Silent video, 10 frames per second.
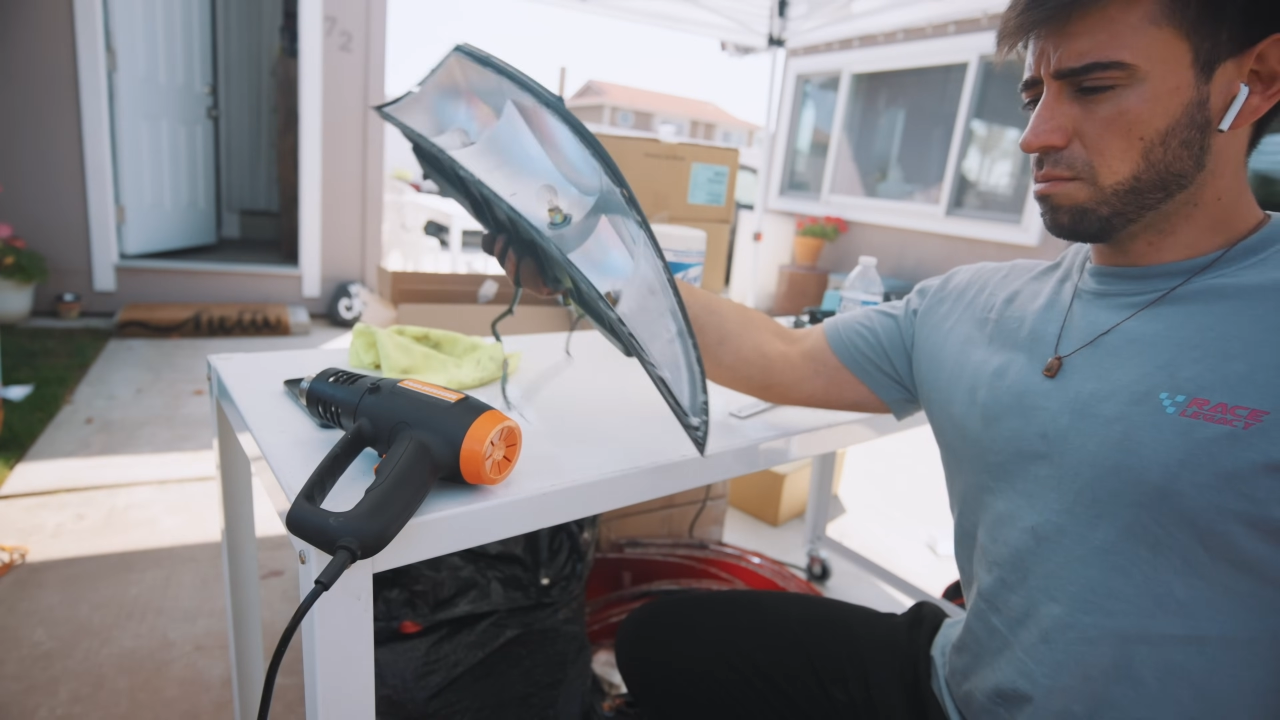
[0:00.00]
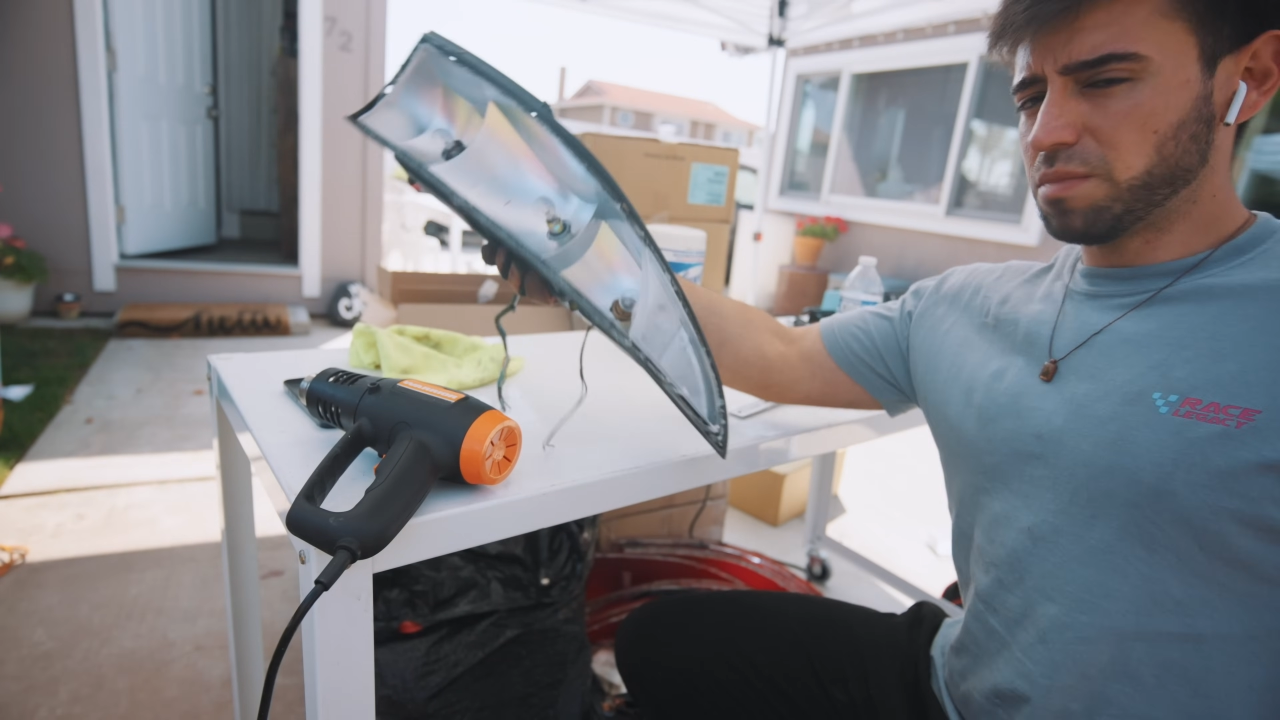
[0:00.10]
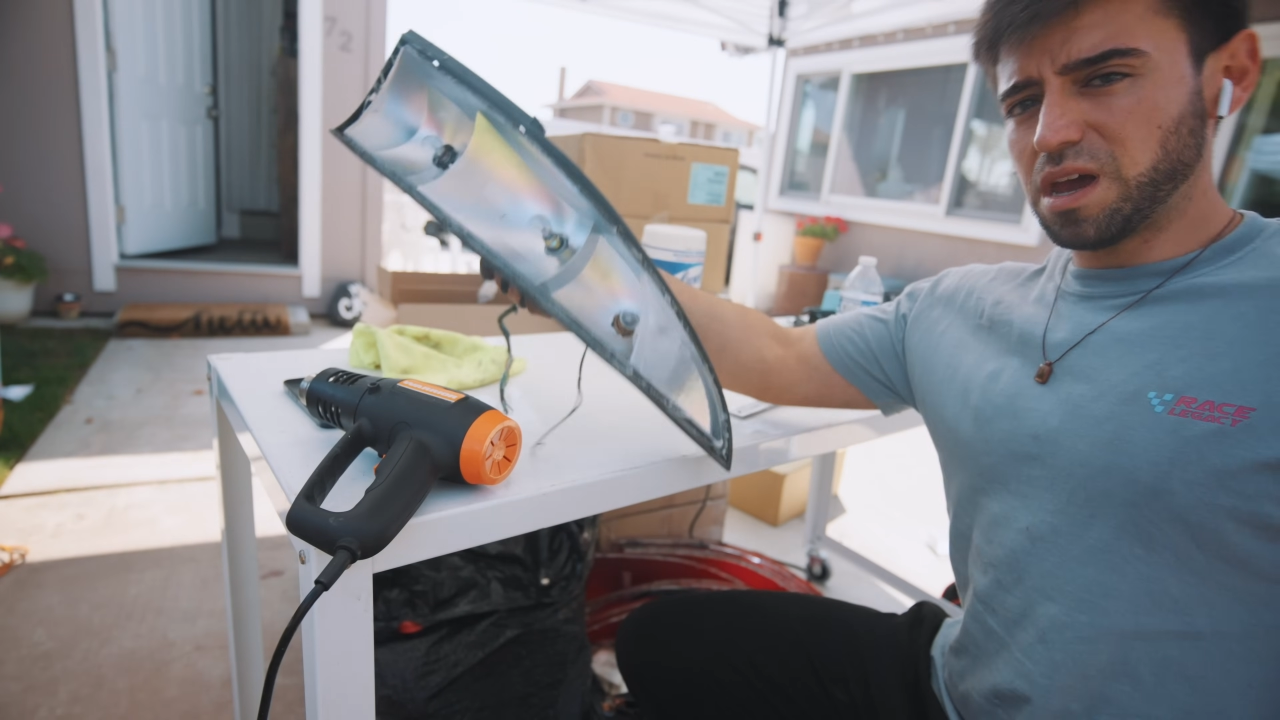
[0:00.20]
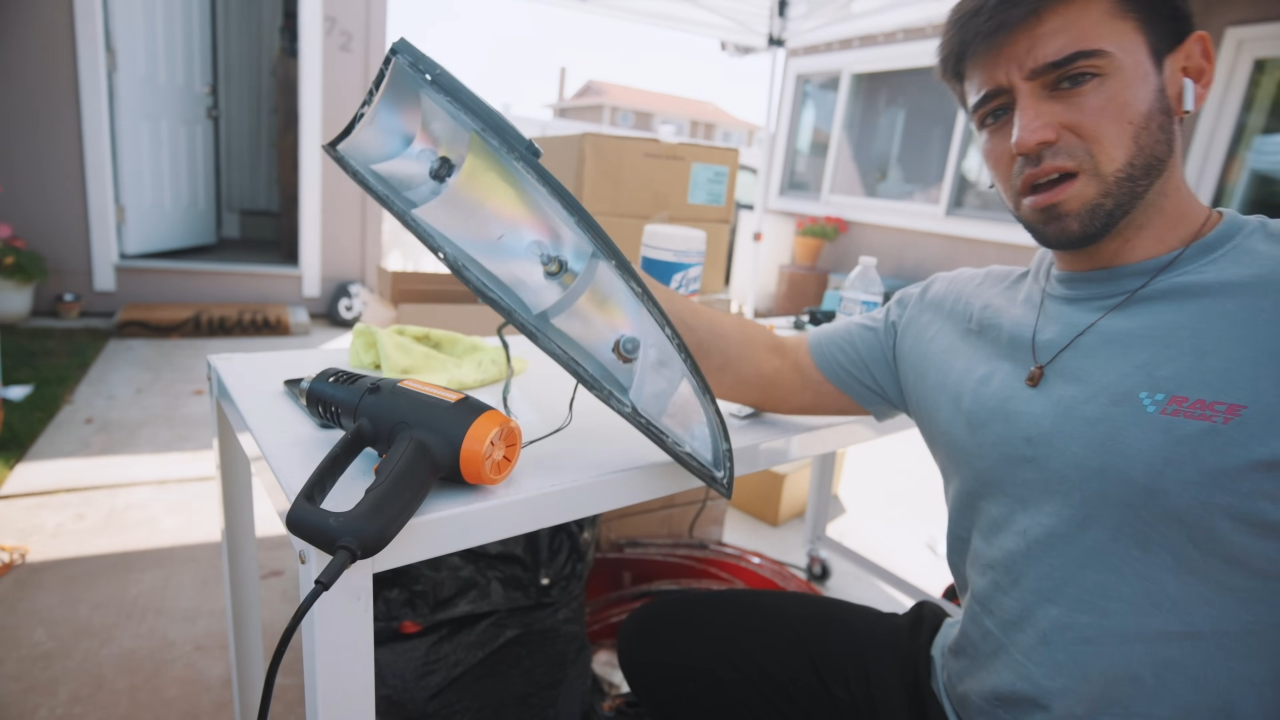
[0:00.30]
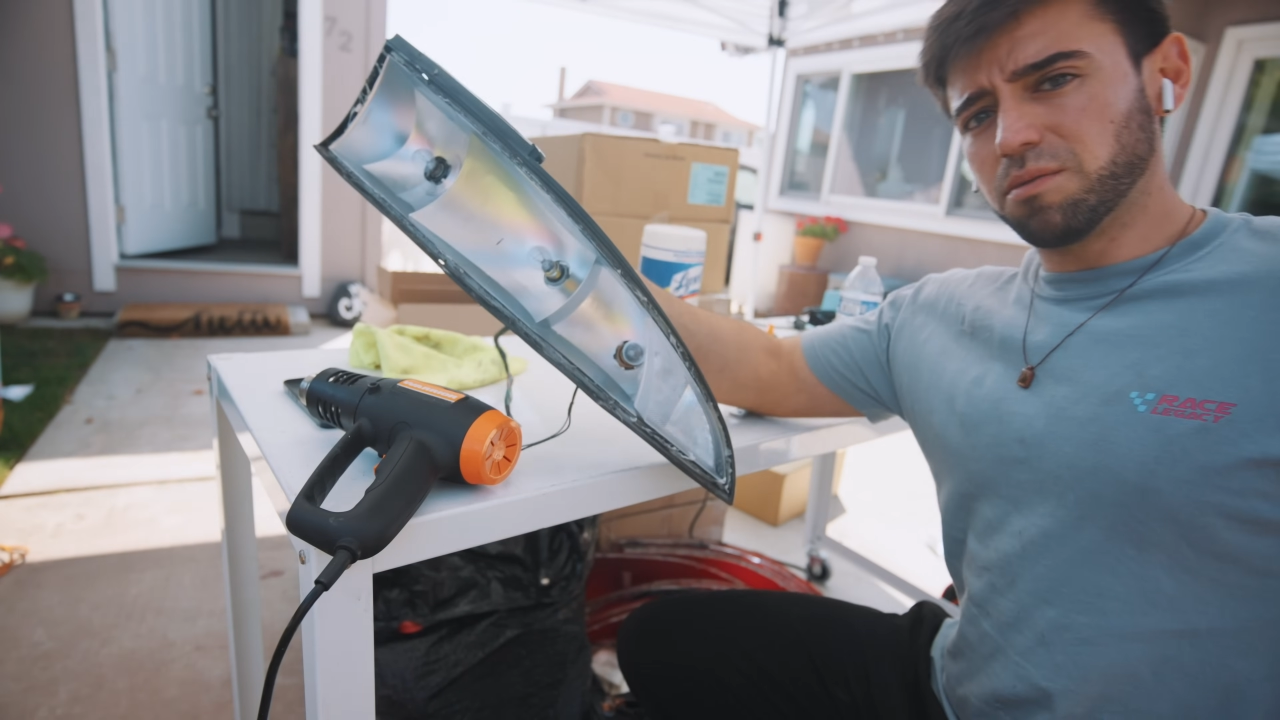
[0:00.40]

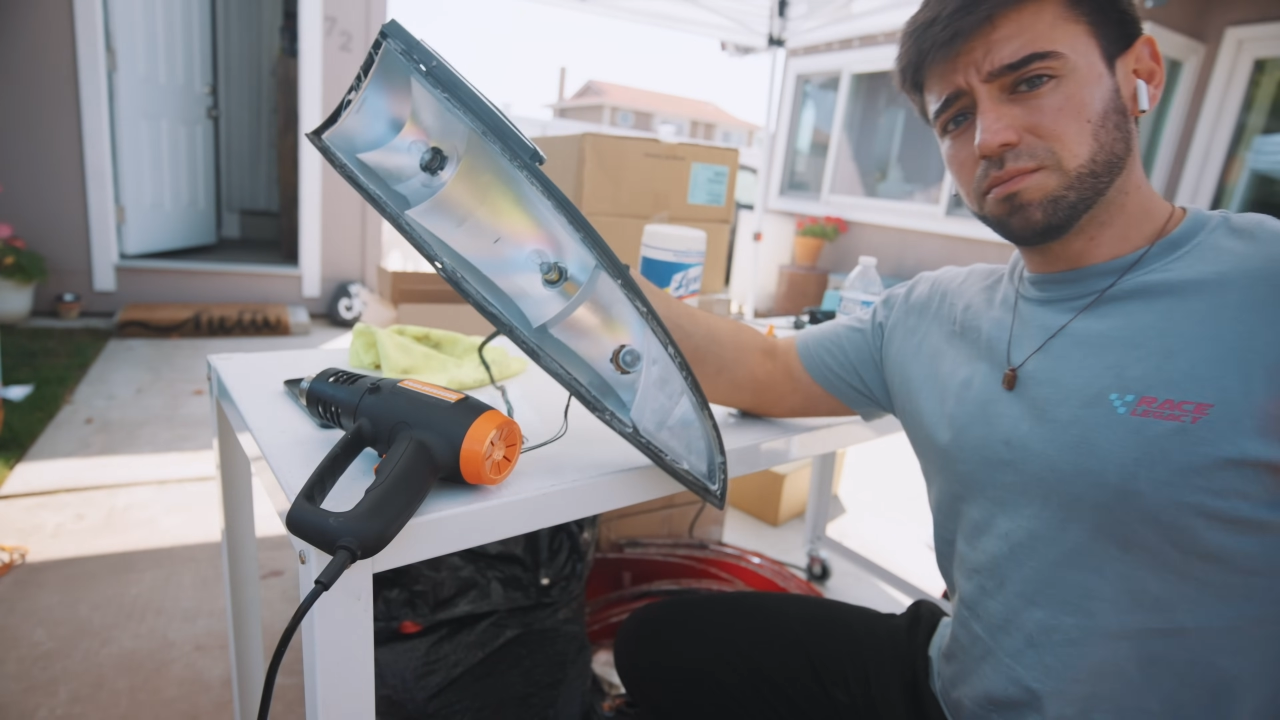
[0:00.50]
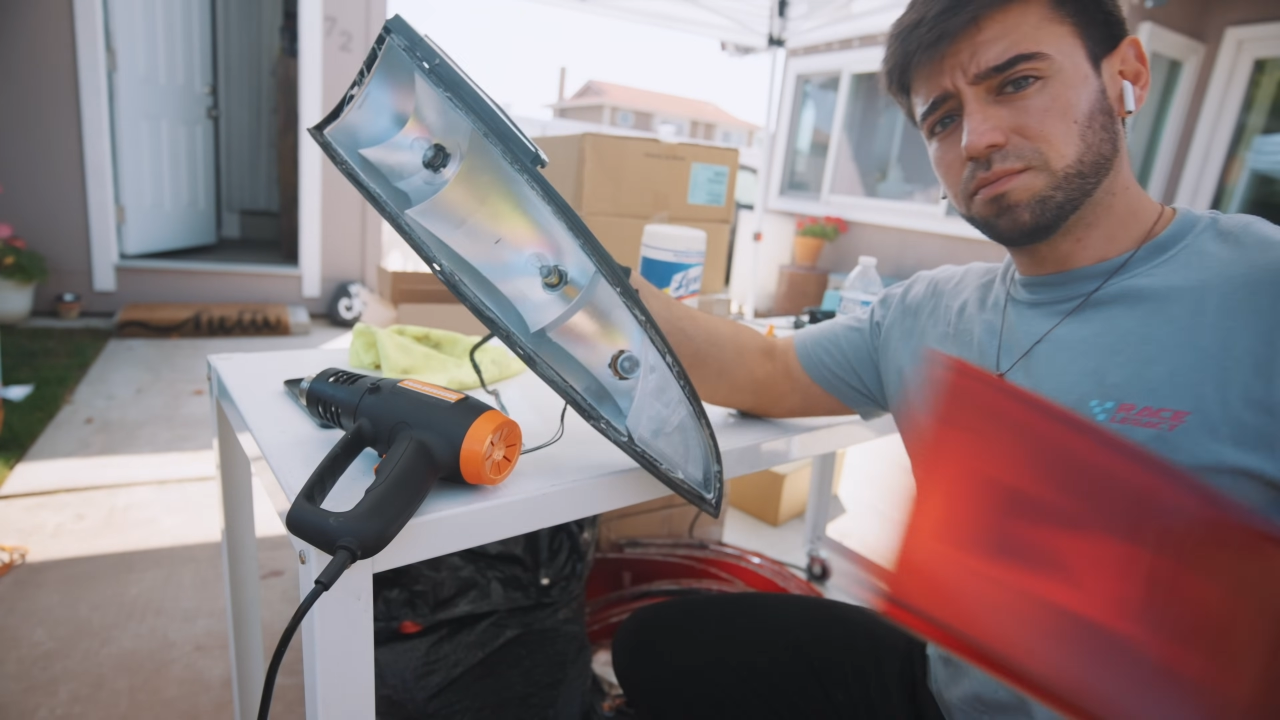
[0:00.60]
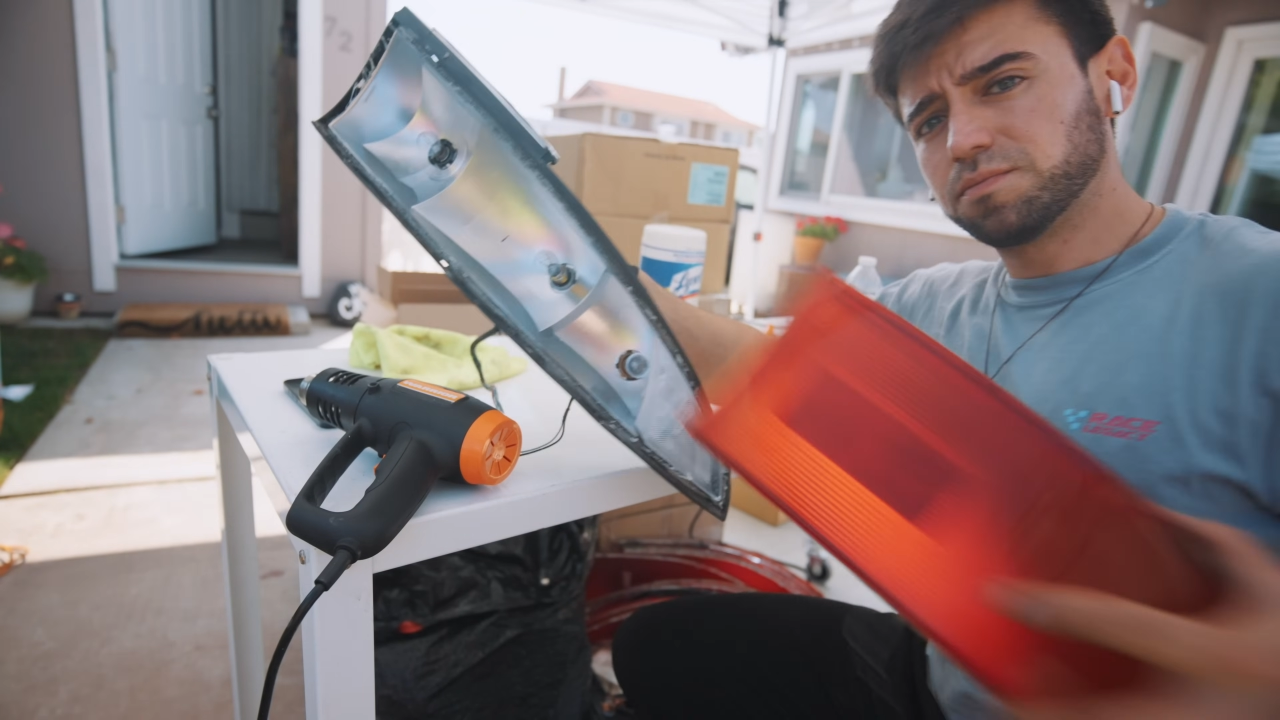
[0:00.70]
Bam.